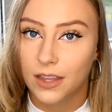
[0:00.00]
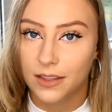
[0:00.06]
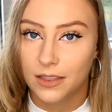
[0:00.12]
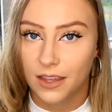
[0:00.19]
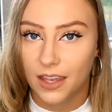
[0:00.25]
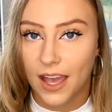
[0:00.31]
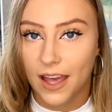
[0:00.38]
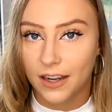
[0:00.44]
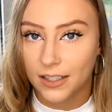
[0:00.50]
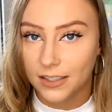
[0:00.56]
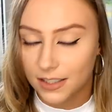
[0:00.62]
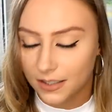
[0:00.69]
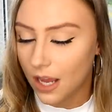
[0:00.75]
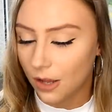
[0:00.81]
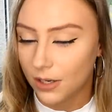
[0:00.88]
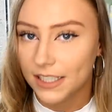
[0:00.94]
that they
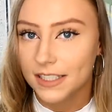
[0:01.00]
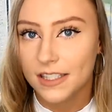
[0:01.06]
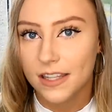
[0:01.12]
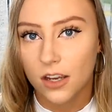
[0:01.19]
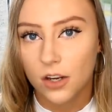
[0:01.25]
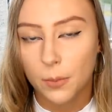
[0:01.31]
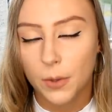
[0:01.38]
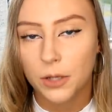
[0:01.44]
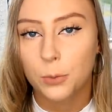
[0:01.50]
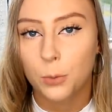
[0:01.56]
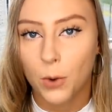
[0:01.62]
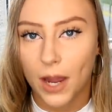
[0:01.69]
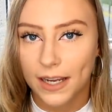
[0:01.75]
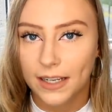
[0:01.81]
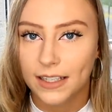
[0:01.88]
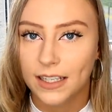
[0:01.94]
added. Now let's talk about
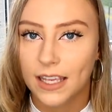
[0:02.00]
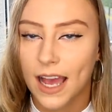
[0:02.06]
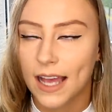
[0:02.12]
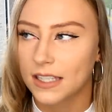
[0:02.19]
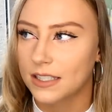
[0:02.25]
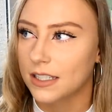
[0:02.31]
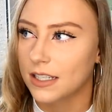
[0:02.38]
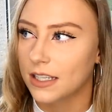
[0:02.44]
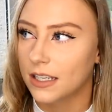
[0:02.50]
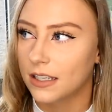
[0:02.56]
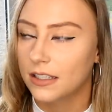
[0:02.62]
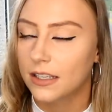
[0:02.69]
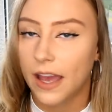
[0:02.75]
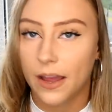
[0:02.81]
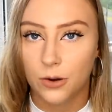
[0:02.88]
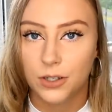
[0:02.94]
Riley as a
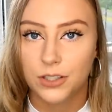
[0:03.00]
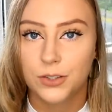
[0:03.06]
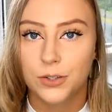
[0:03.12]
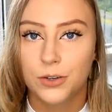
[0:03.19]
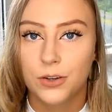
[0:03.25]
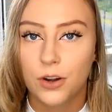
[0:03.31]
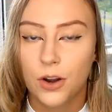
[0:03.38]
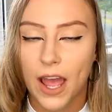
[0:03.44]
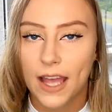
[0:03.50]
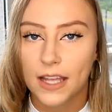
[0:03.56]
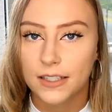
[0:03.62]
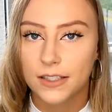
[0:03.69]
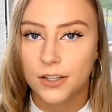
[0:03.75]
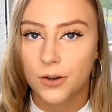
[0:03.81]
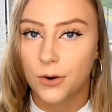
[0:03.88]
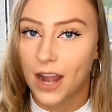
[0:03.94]
character
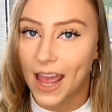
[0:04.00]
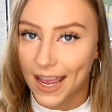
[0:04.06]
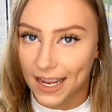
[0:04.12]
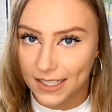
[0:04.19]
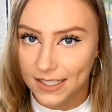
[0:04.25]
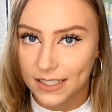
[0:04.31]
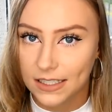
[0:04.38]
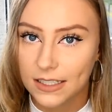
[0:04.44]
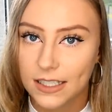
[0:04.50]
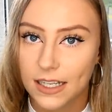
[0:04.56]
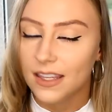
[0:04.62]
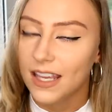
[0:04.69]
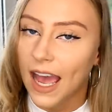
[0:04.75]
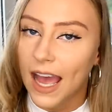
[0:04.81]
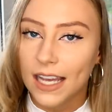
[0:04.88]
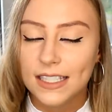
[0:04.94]
and her accent.
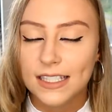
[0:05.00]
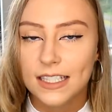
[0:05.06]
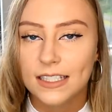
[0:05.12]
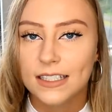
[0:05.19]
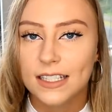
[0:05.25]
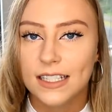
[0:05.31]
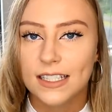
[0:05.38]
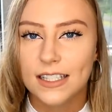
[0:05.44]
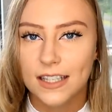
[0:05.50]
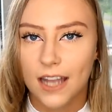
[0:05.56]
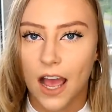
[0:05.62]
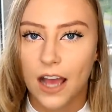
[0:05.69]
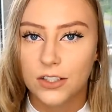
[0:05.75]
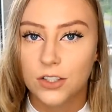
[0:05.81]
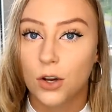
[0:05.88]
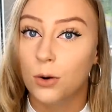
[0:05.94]
The accent is
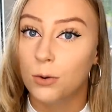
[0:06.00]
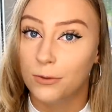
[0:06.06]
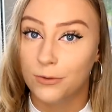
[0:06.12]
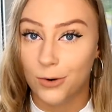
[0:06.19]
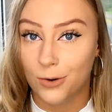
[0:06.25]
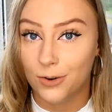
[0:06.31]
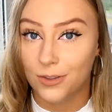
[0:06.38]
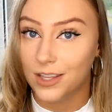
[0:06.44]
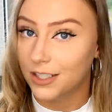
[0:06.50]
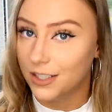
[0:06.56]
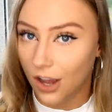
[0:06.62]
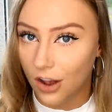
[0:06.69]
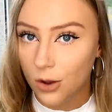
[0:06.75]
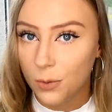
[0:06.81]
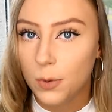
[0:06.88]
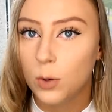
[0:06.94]
not over the
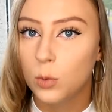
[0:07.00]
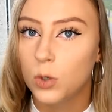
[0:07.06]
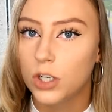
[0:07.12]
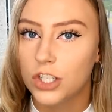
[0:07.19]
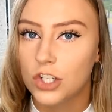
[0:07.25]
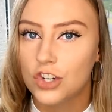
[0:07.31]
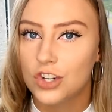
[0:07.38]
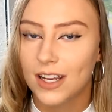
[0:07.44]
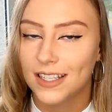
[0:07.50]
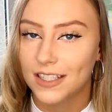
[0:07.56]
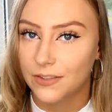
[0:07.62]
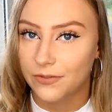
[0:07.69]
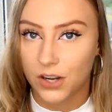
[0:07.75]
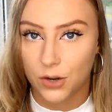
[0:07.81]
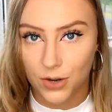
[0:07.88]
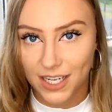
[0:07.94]
top, which is
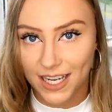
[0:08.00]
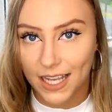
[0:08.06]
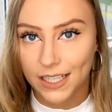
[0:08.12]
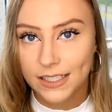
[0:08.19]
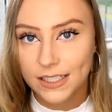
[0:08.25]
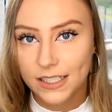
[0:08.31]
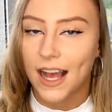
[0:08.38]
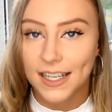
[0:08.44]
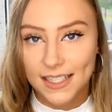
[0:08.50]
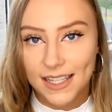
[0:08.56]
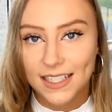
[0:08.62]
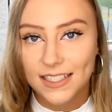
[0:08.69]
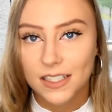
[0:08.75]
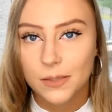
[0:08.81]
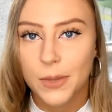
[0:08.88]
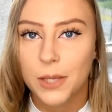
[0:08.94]
very nice.
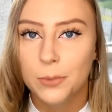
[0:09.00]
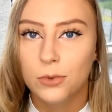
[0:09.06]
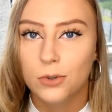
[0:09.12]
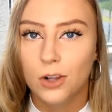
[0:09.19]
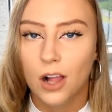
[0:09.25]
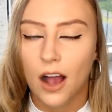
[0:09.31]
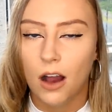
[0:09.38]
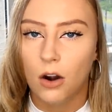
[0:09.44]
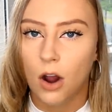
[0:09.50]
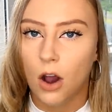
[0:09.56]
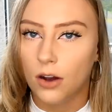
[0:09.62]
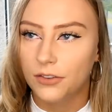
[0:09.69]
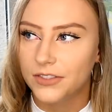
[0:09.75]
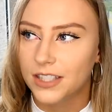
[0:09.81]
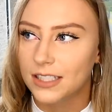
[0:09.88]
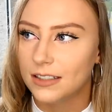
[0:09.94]
Icelandic people are
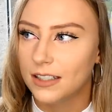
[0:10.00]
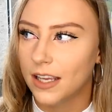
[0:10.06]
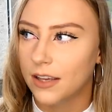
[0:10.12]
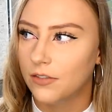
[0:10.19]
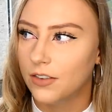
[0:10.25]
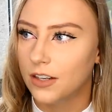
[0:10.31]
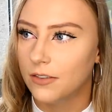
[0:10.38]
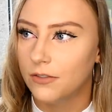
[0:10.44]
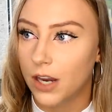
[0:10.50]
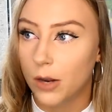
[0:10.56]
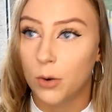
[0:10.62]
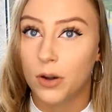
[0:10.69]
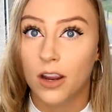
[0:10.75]
often given very